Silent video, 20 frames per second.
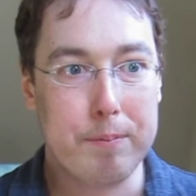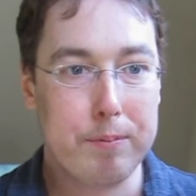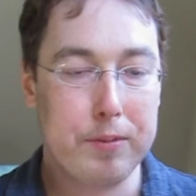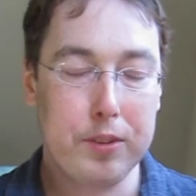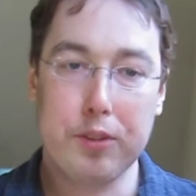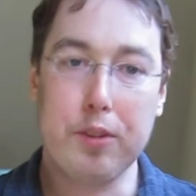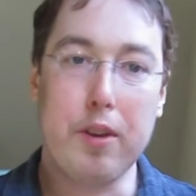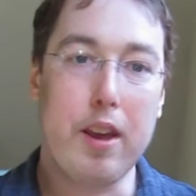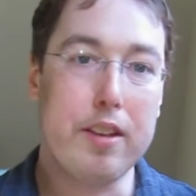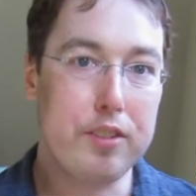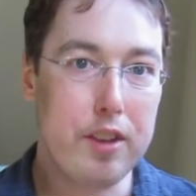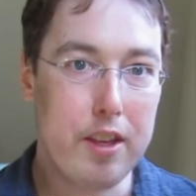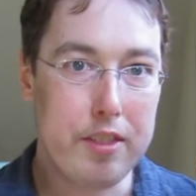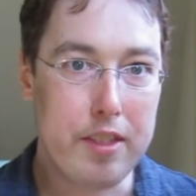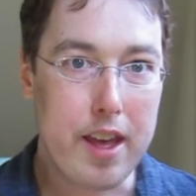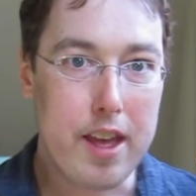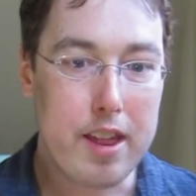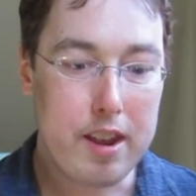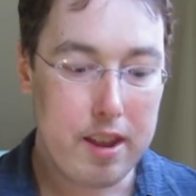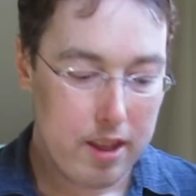So I saw
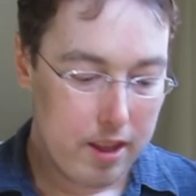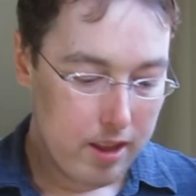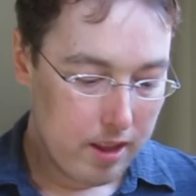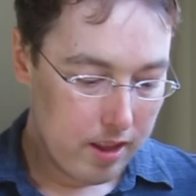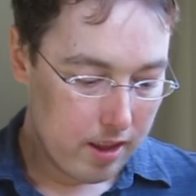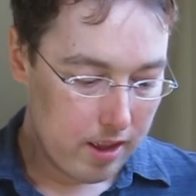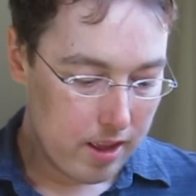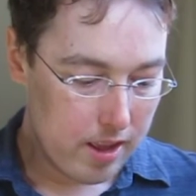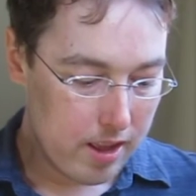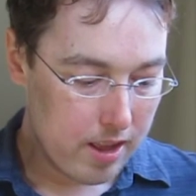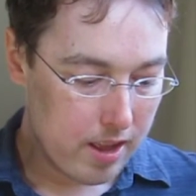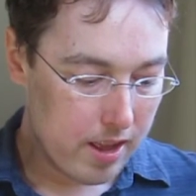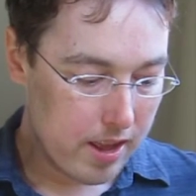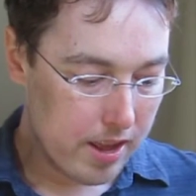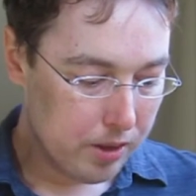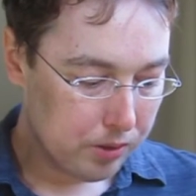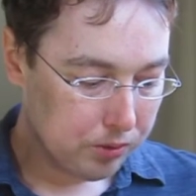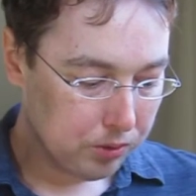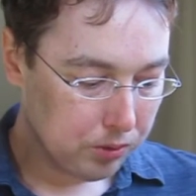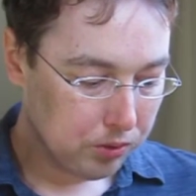that.
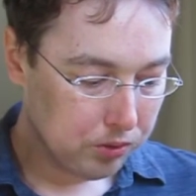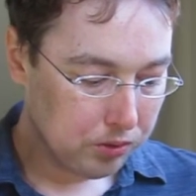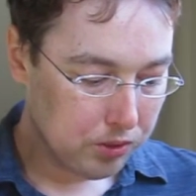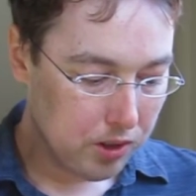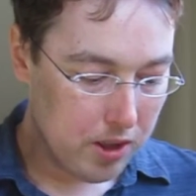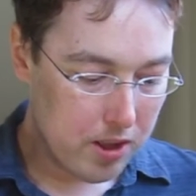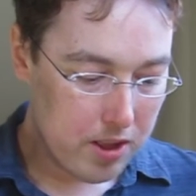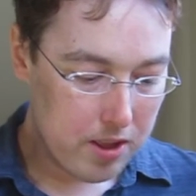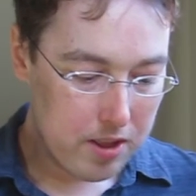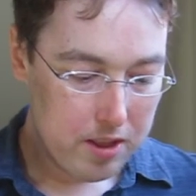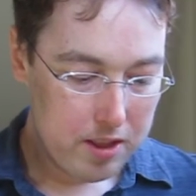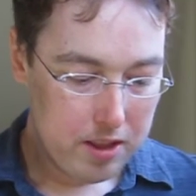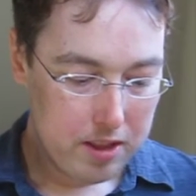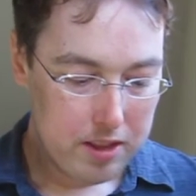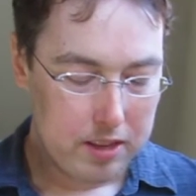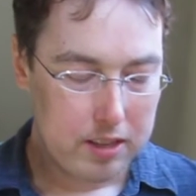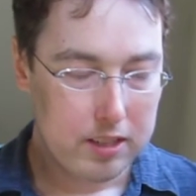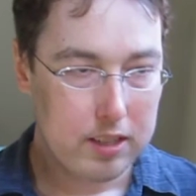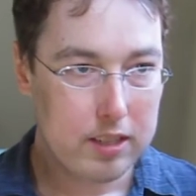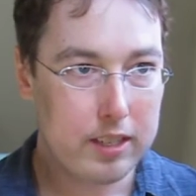I also saw
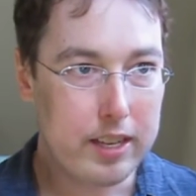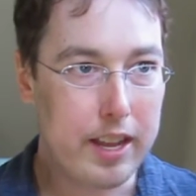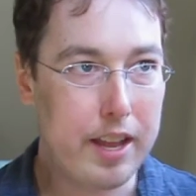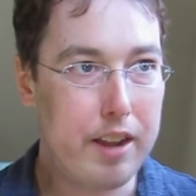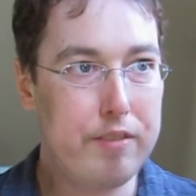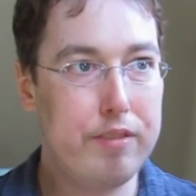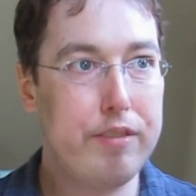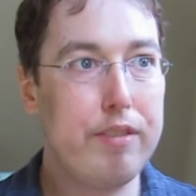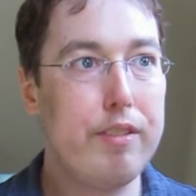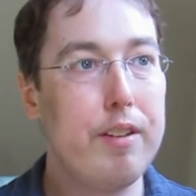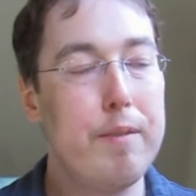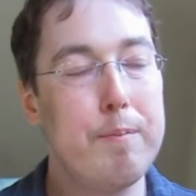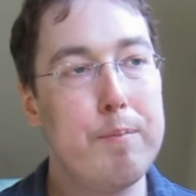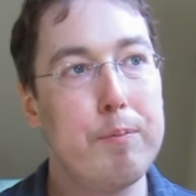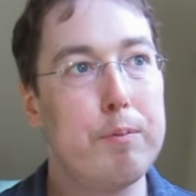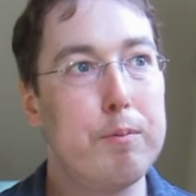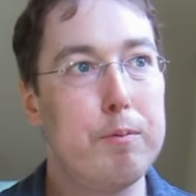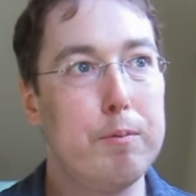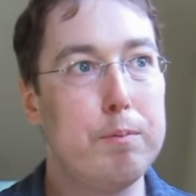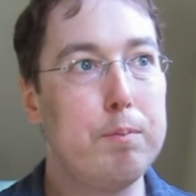kind of
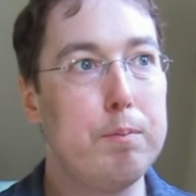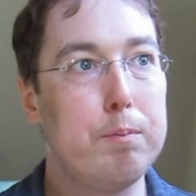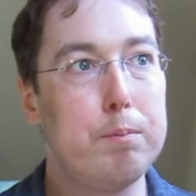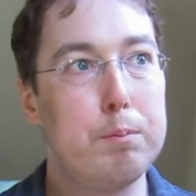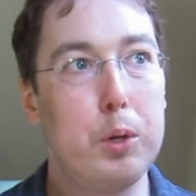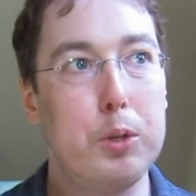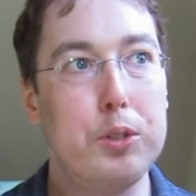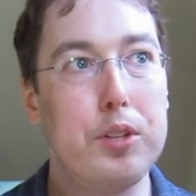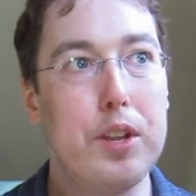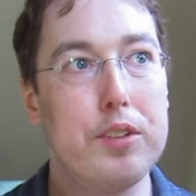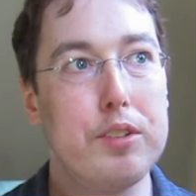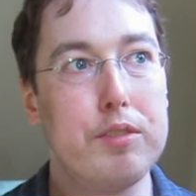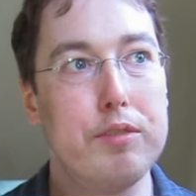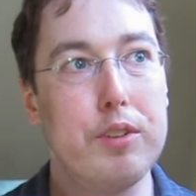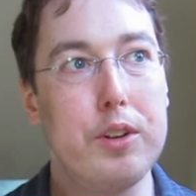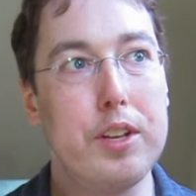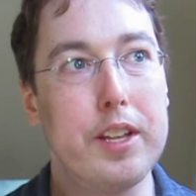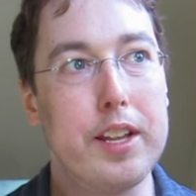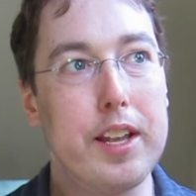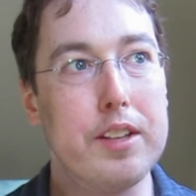protest
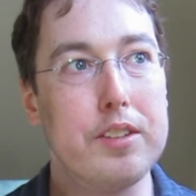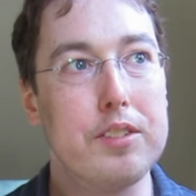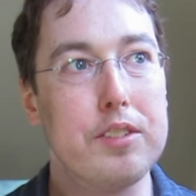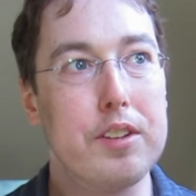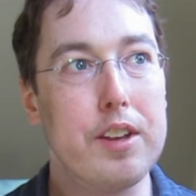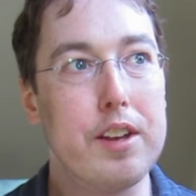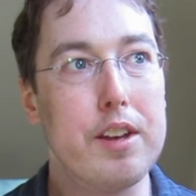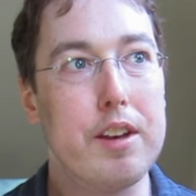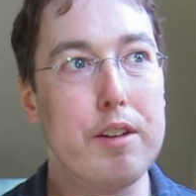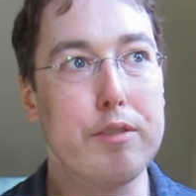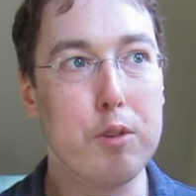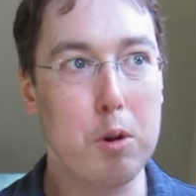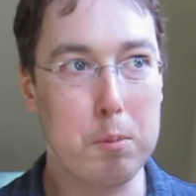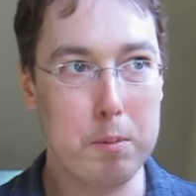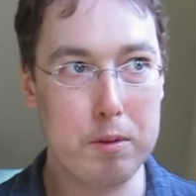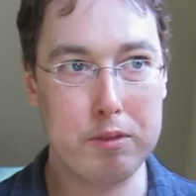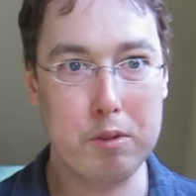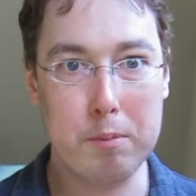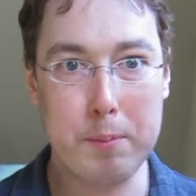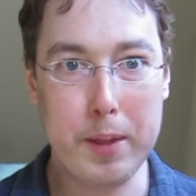voting as a
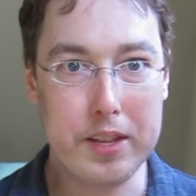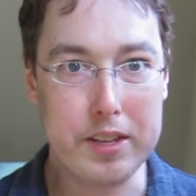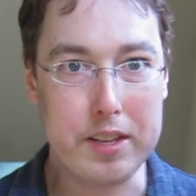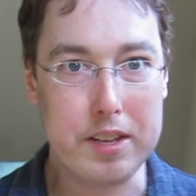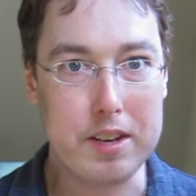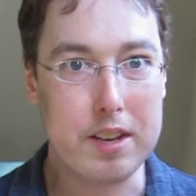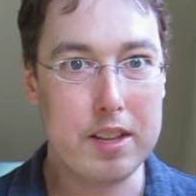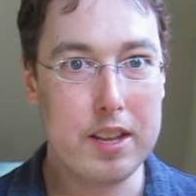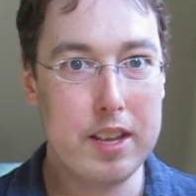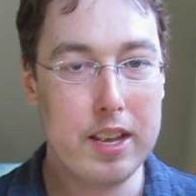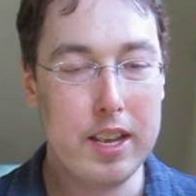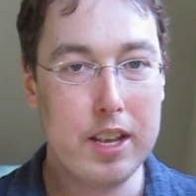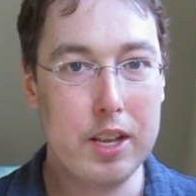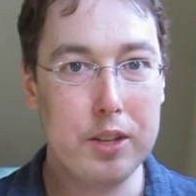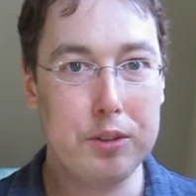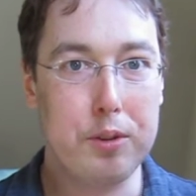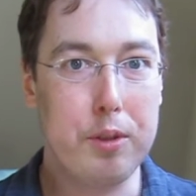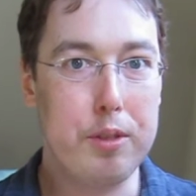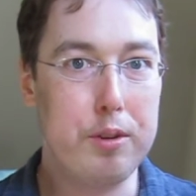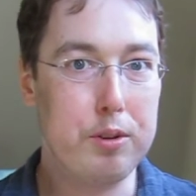form of rebellion.
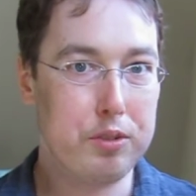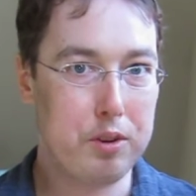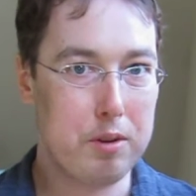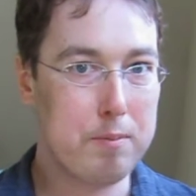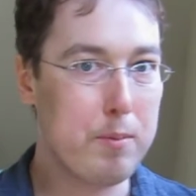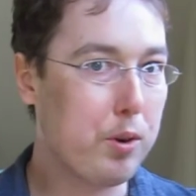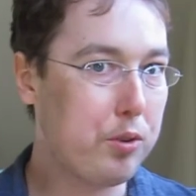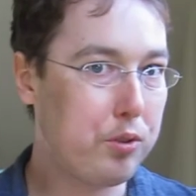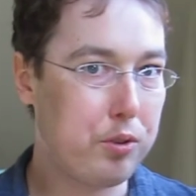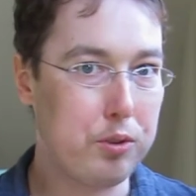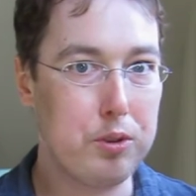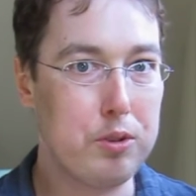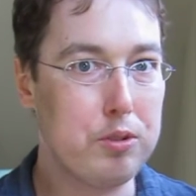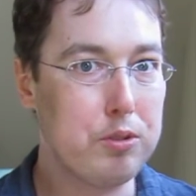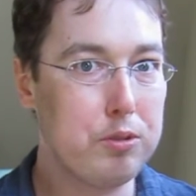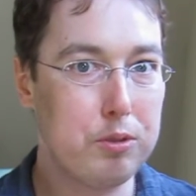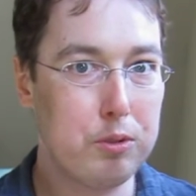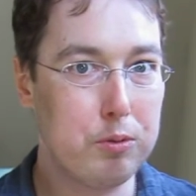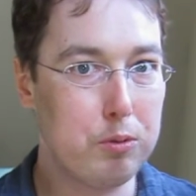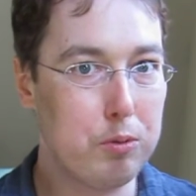So there's an
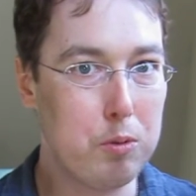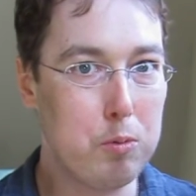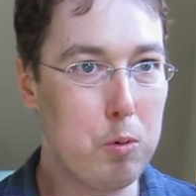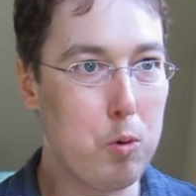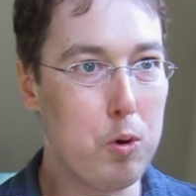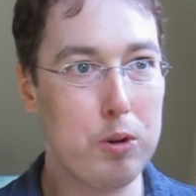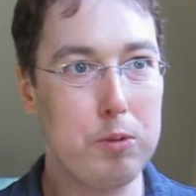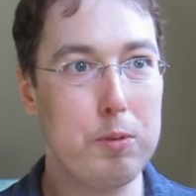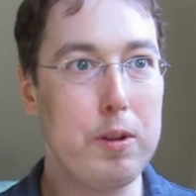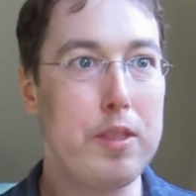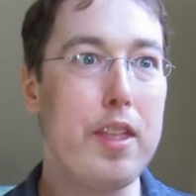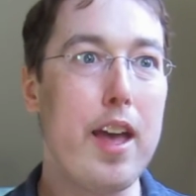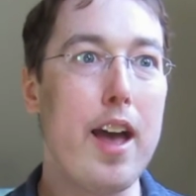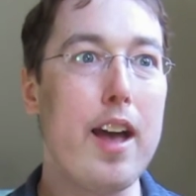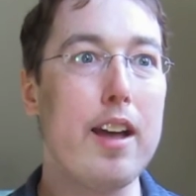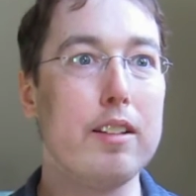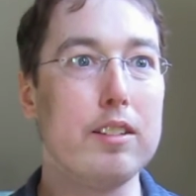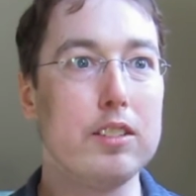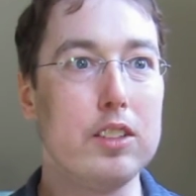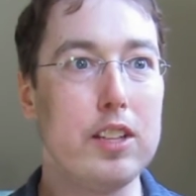emotional reward with that.